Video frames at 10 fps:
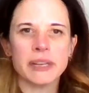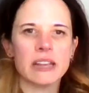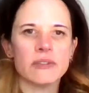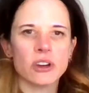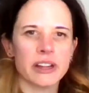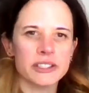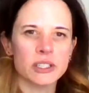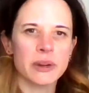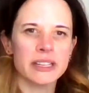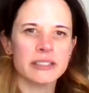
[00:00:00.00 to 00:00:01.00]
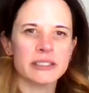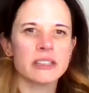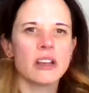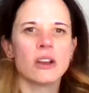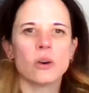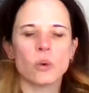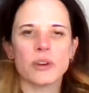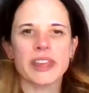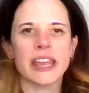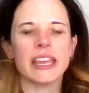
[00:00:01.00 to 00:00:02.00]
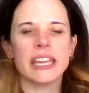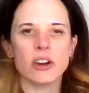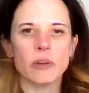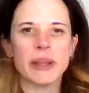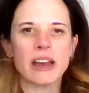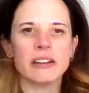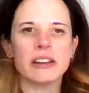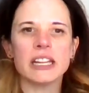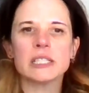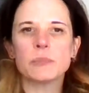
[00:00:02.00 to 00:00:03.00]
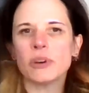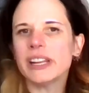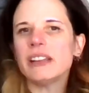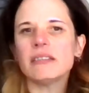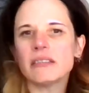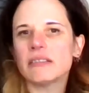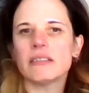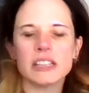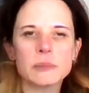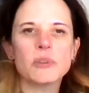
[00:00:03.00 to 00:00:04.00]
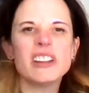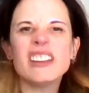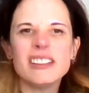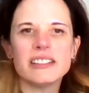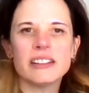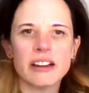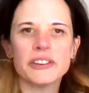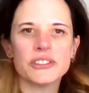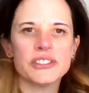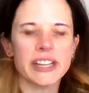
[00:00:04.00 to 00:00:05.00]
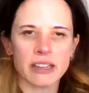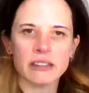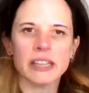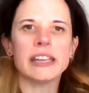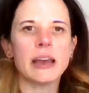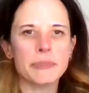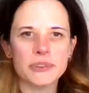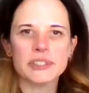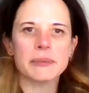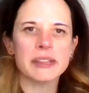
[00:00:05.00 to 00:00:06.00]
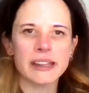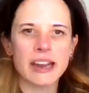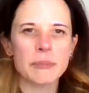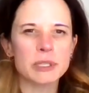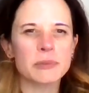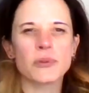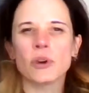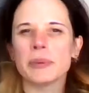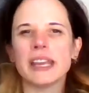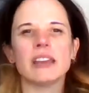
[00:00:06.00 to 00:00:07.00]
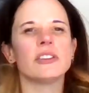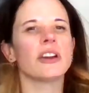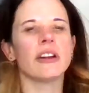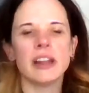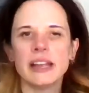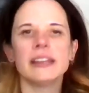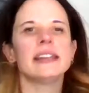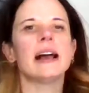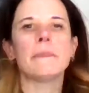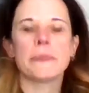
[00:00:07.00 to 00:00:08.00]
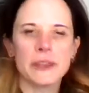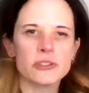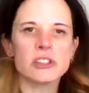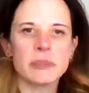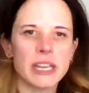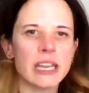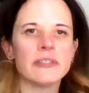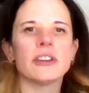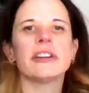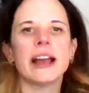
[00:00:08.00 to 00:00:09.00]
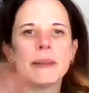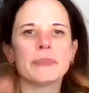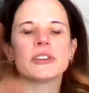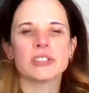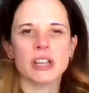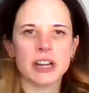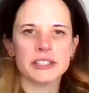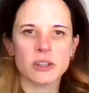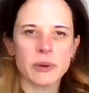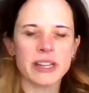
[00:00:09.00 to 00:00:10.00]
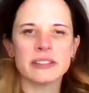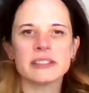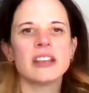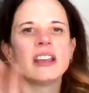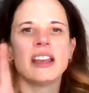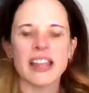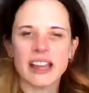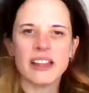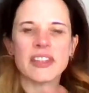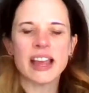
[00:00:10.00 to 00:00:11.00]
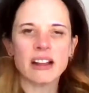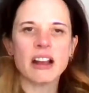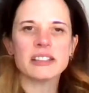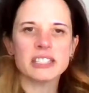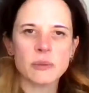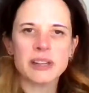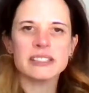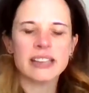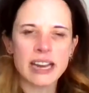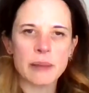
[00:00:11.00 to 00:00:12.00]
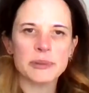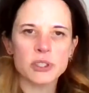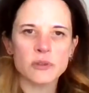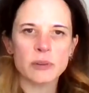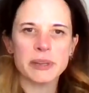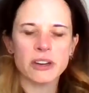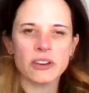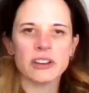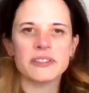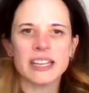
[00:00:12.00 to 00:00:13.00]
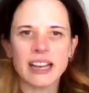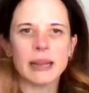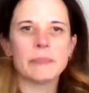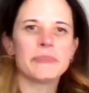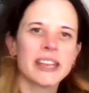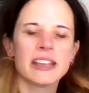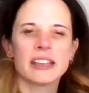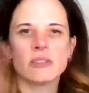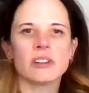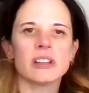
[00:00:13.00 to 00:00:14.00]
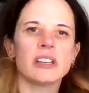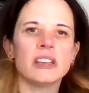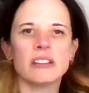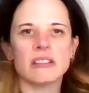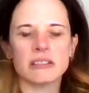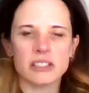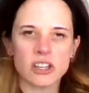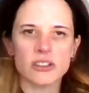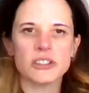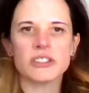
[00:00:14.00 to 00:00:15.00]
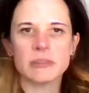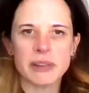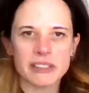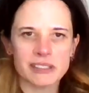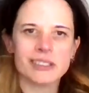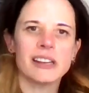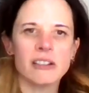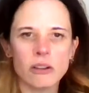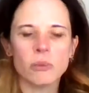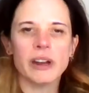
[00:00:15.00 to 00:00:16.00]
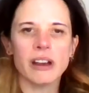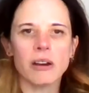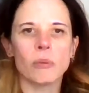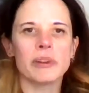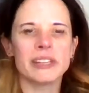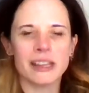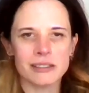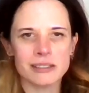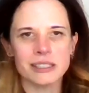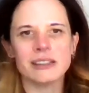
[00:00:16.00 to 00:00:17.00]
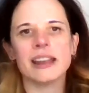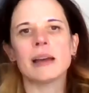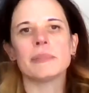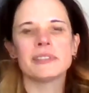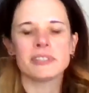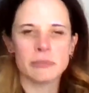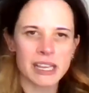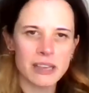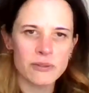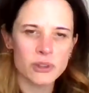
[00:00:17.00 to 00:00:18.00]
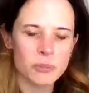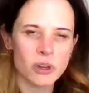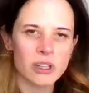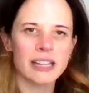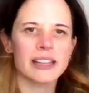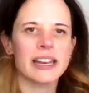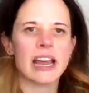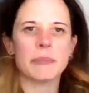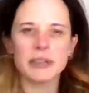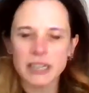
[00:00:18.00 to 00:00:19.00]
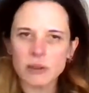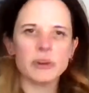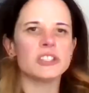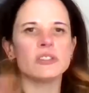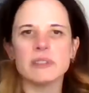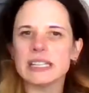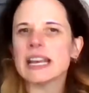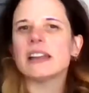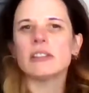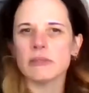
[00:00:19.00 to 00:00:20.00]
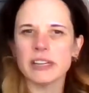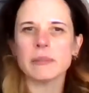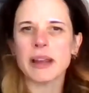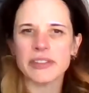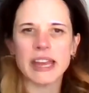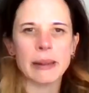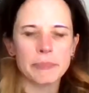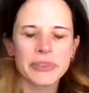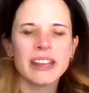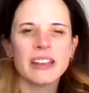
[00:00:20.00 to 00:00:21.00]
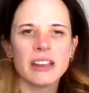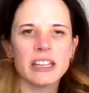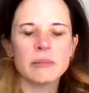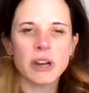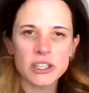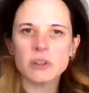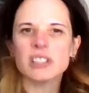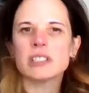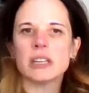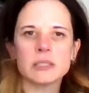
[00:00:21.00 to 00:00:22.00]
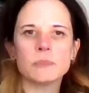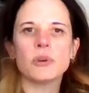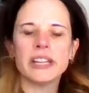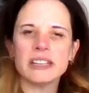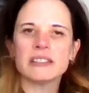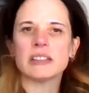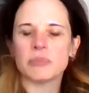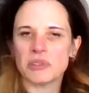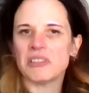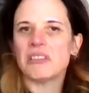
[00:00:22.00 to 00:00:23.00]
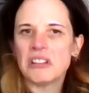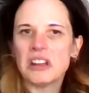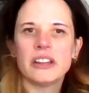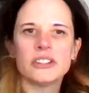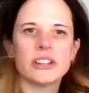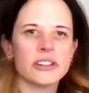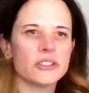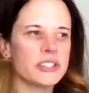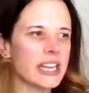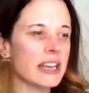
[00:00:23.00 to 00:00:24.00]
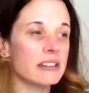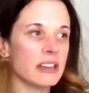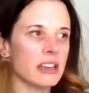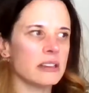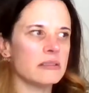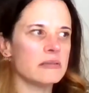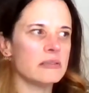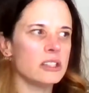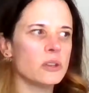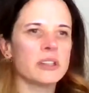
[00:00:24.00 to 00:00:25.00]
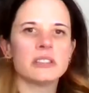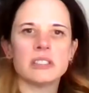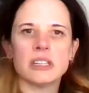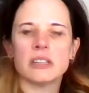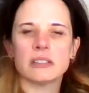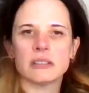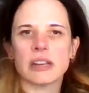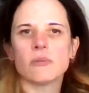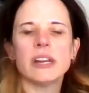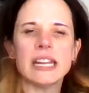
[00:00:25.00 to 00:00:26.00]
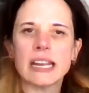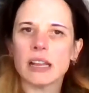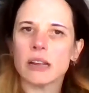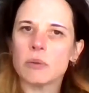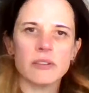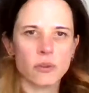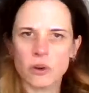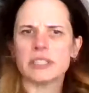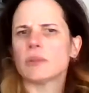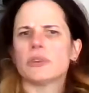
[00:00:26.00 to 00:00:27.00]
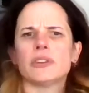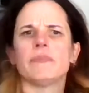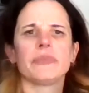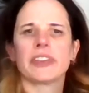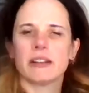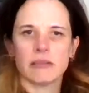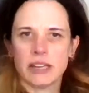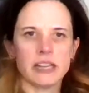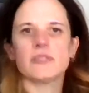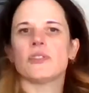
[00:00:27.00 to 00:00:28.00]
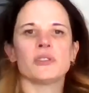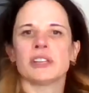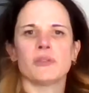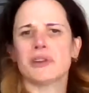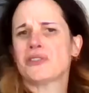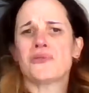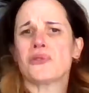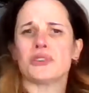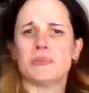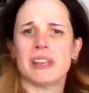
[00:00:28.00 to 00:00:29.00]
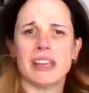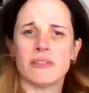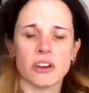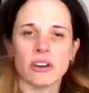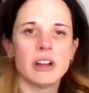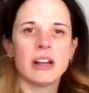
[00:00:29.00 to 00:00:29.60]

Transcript: behavior consequence or they hear about it, it's pretty easy to understand. Like, yep, there's something that happens before behavior. Yep, there's the behavior. Yep, there's a consequence. And that consequence that happens over a period of time can really start to cement a cycle where when the antecedent happens, the behavior is more likely to happen. Kind of once you read that, and you'll read about that in the module, it's pretty simple to understand. And you can see it like reading it, like, well, of course I wouldn't inadvertently reinforce behavior,